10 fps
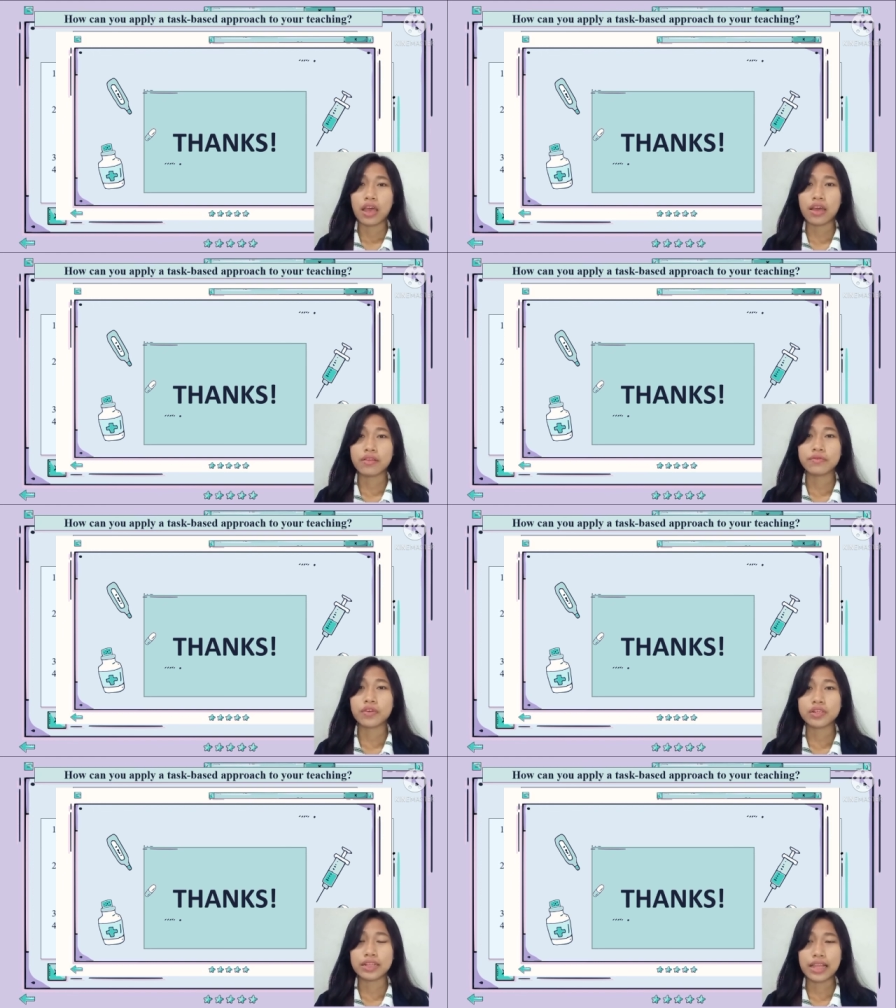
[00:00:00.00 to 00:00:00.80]
And
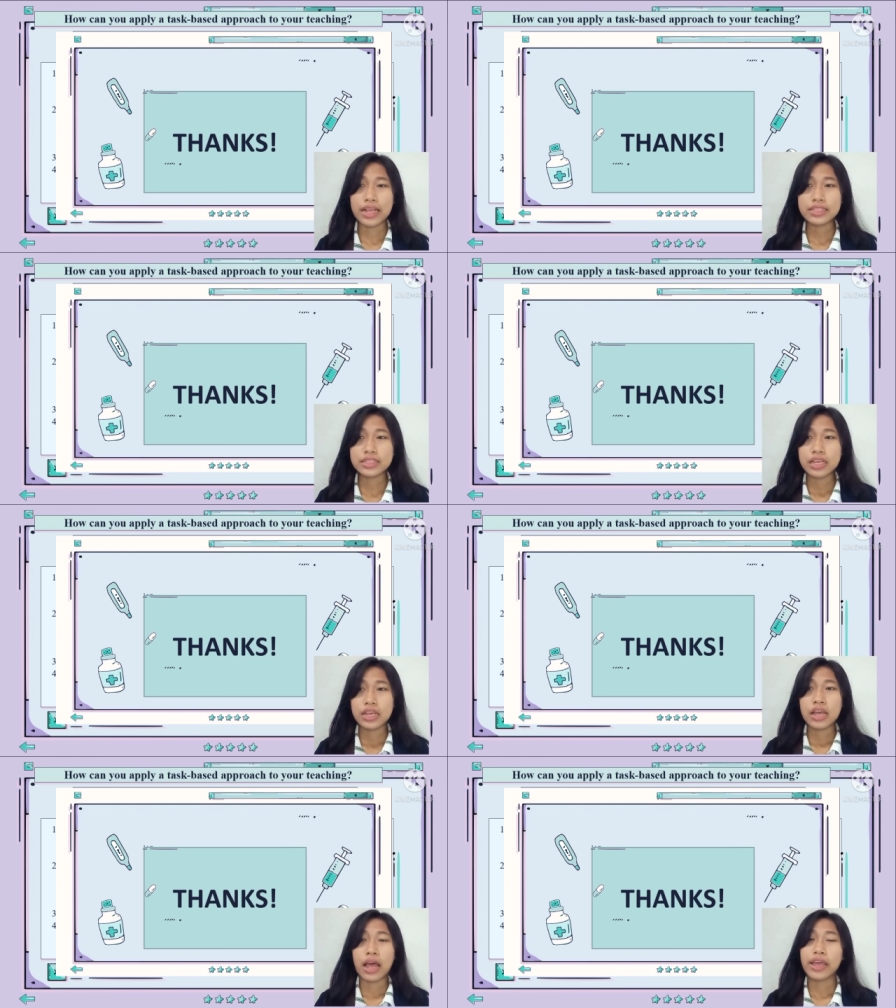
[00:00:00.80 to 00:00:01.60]
for the last,
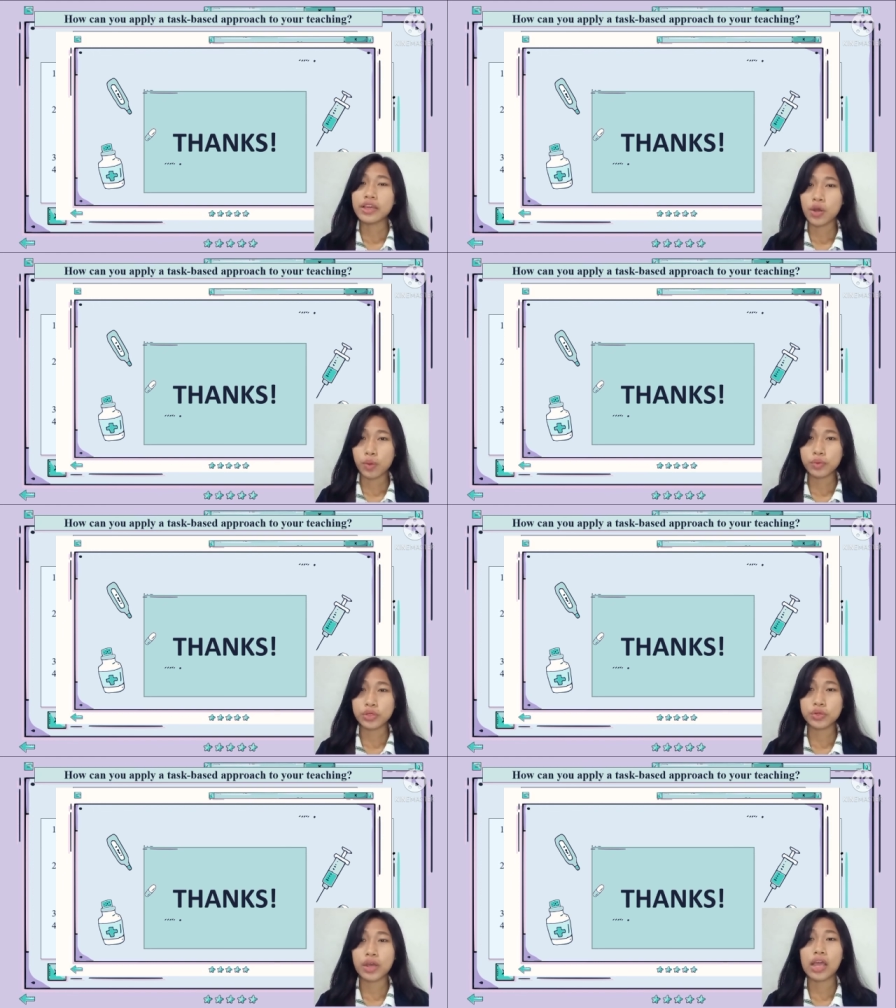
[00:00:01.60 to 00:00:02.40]
I hope
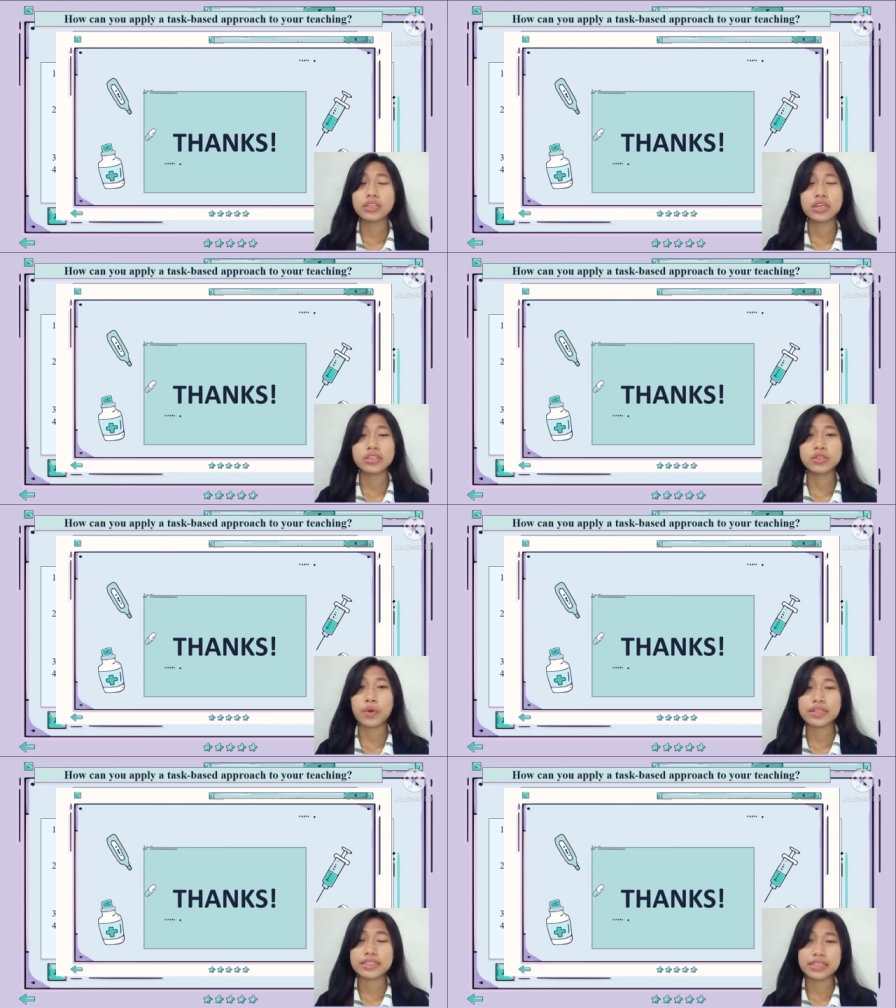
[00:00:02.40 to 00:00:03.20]
you enjoyed to
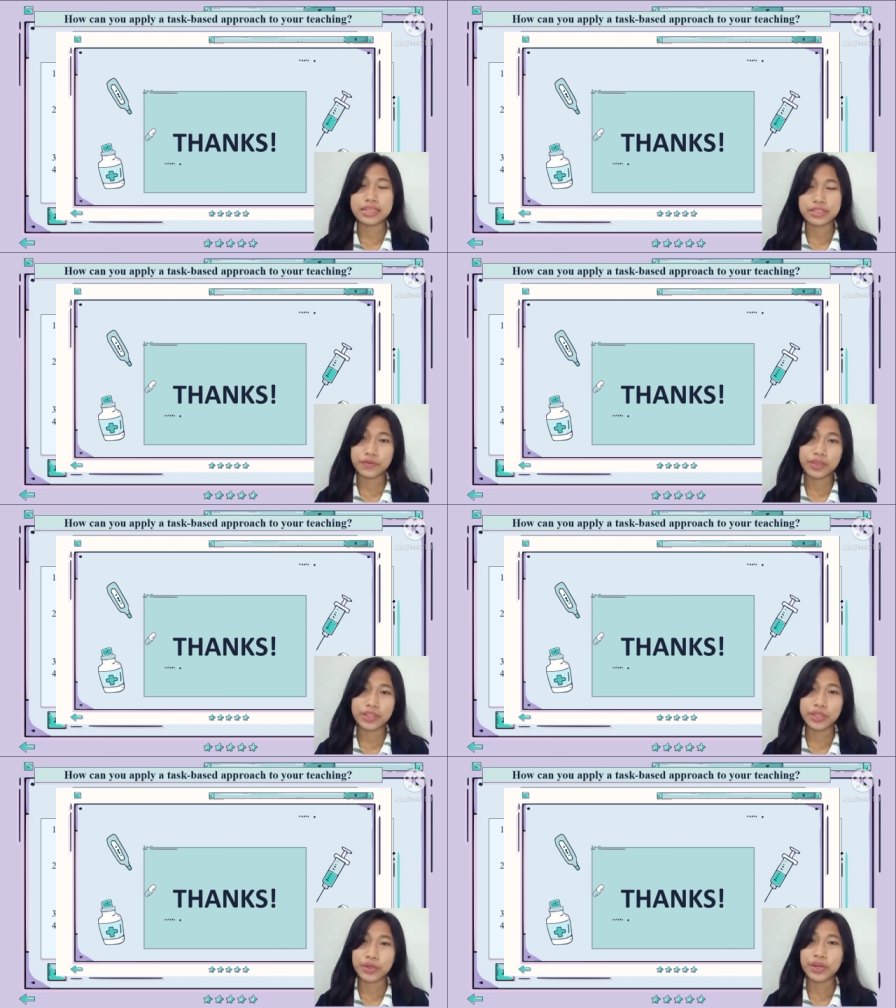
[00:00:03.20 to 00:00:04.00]
watch this
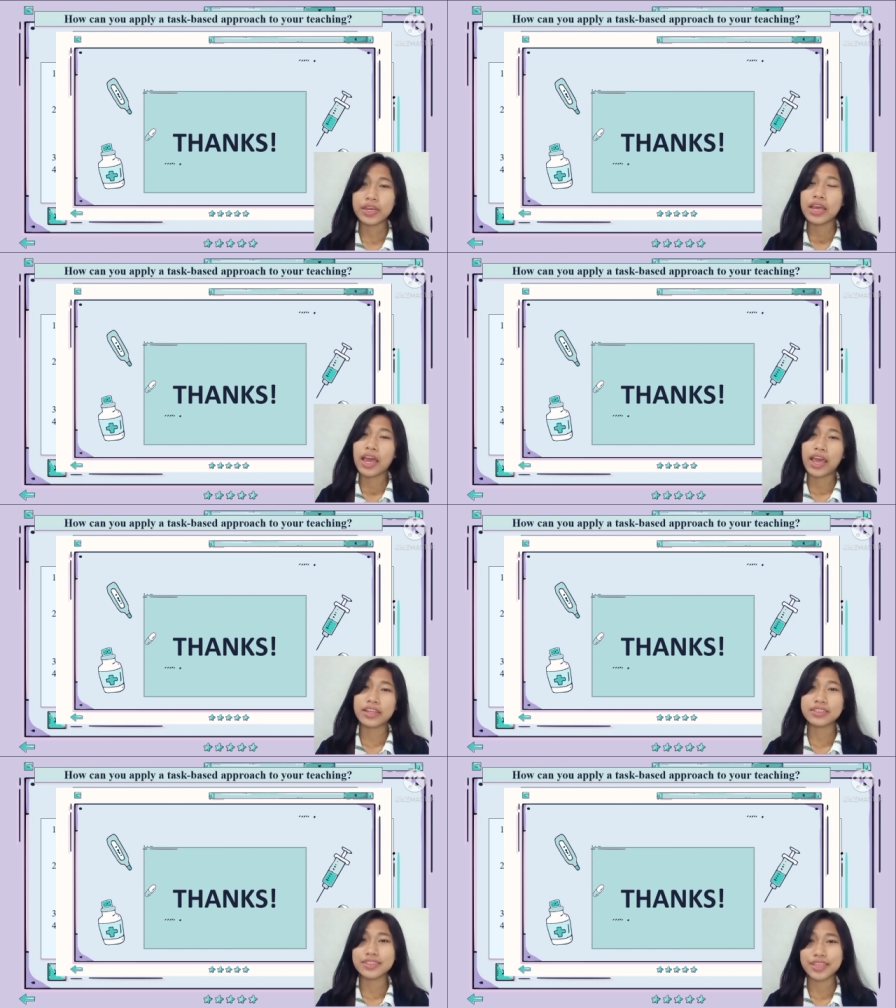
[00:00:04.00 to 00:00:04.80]
video
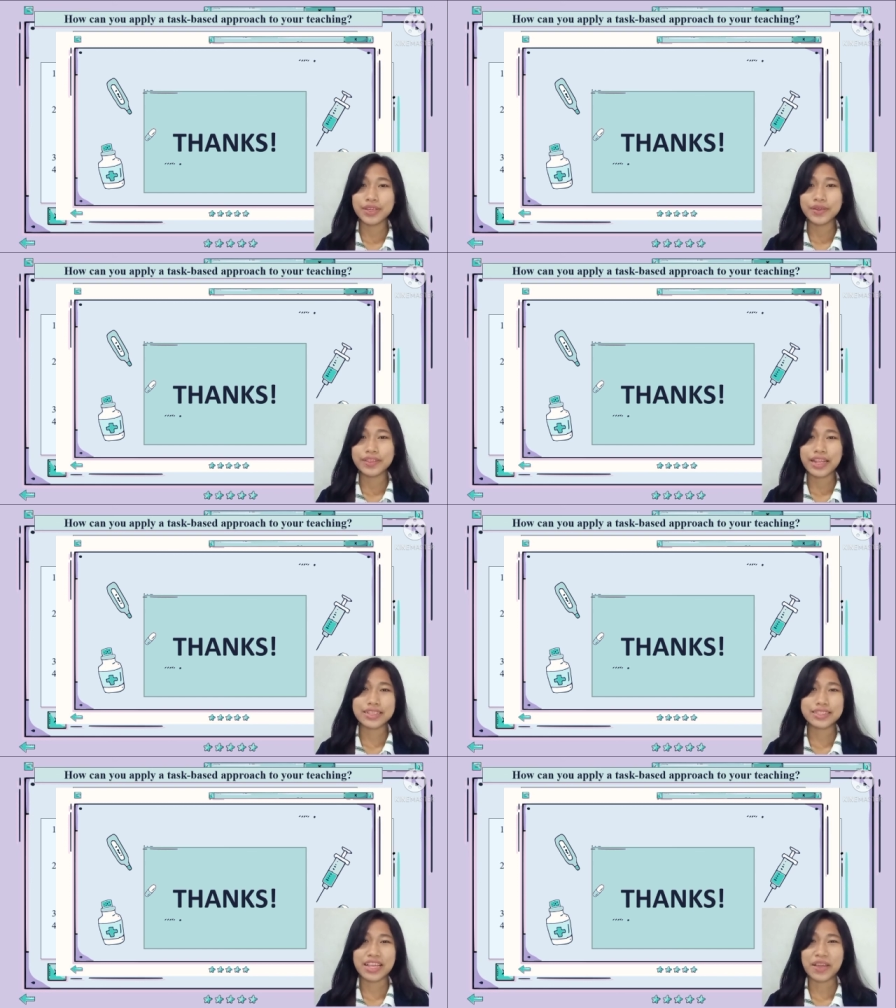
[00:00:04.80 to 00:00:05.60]
and see you
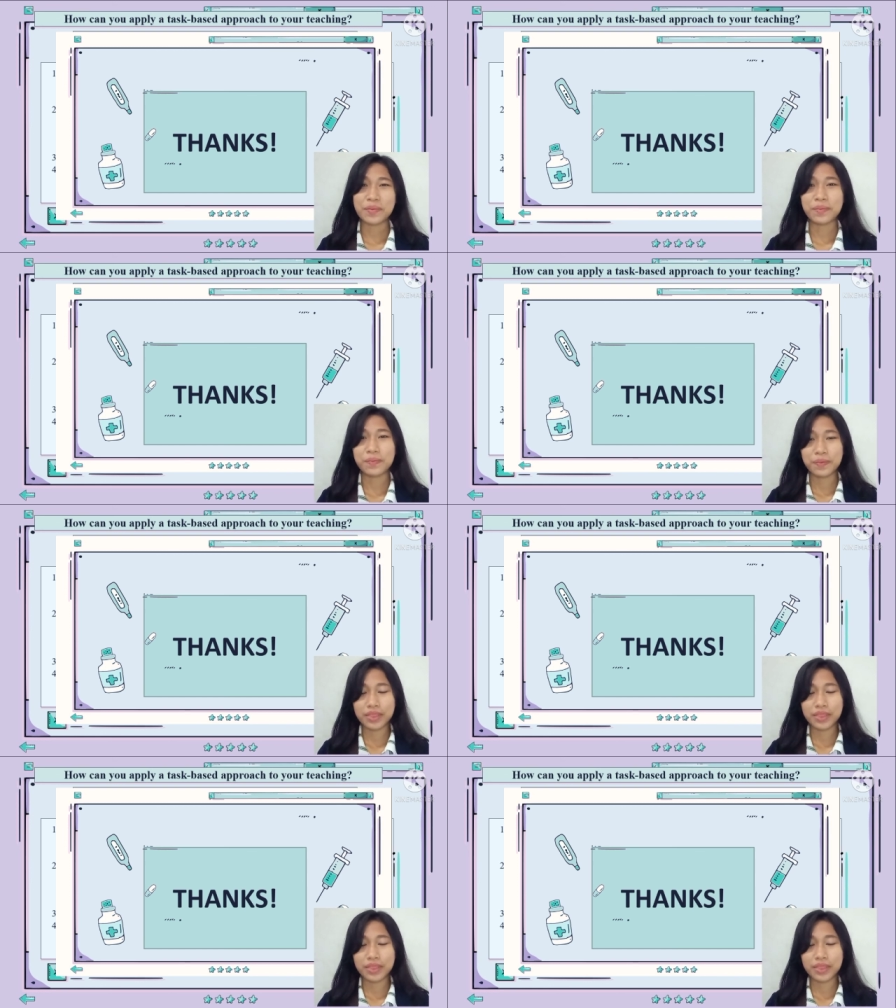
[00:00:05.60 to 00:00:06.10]
next time.